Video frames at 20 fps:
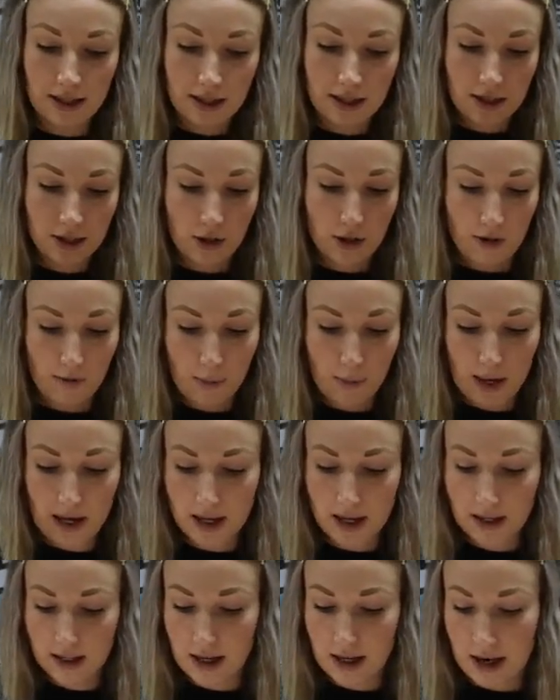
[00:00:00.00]
So I've
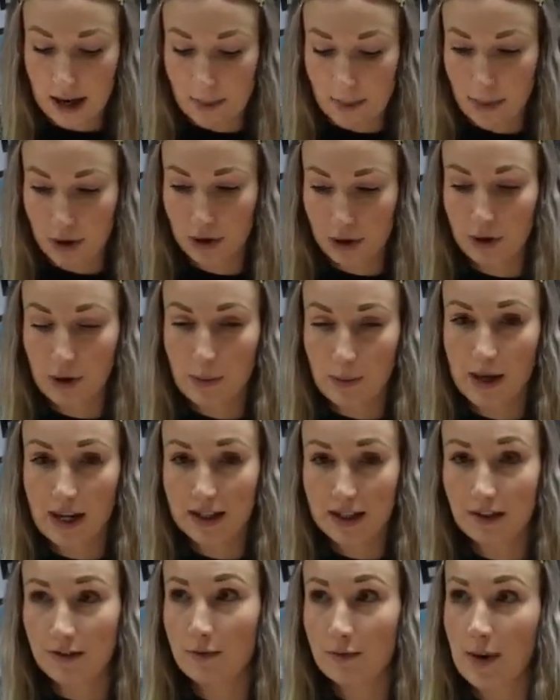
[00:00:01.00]
picked another
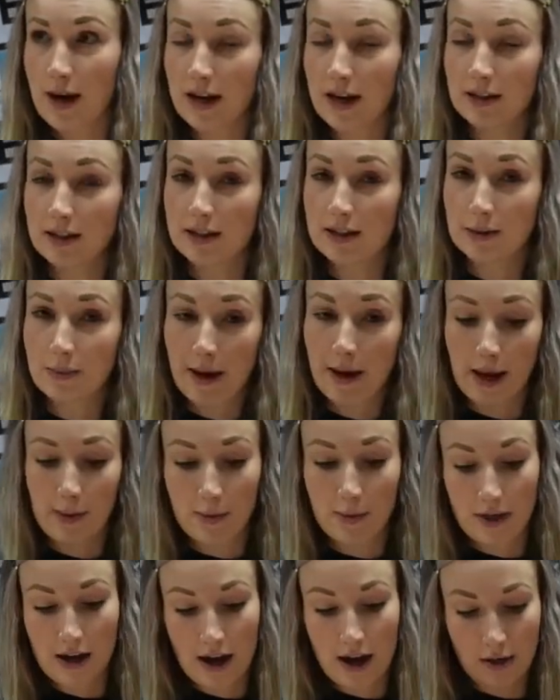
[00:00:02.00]
piece of patterned
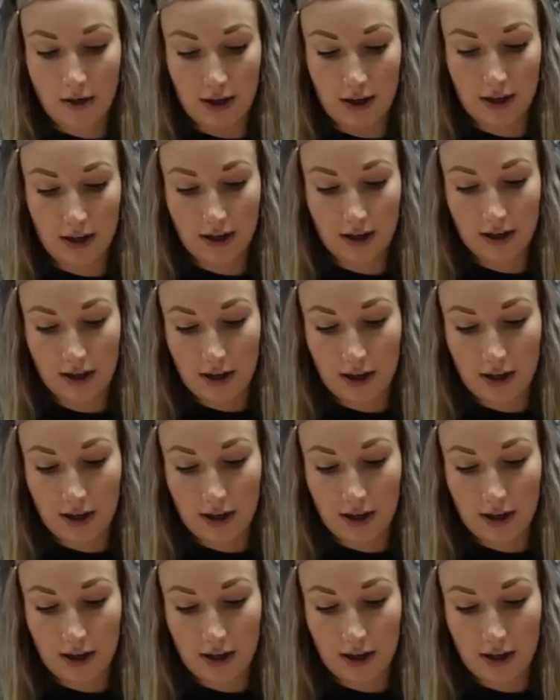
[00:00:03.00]
paper that I think